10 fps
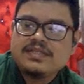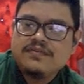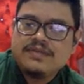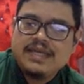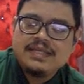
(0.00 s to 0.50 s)
of
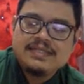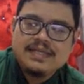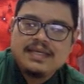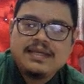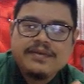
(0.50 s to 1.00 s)
the essay,
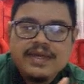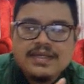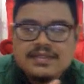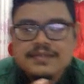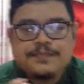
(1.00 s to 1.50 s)
right?
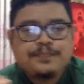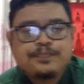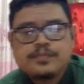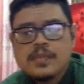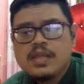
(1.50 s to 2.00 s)

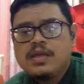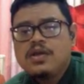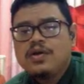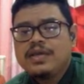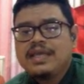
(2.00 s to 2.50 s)

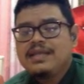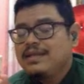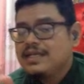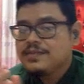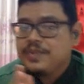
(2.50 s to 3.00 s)
Okay, the
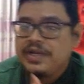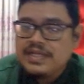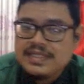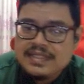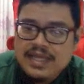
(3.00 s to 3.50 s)
next part
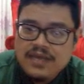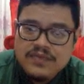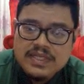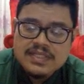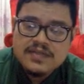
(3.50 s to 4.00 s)
is the
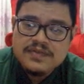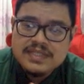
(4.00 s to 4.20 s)
evidence of the